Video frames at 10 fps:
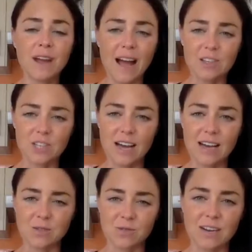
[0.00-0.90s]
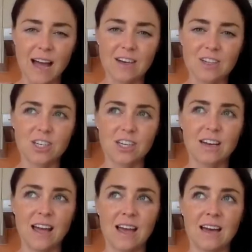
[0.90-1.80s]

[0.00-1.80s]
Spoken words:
every action has a reaction.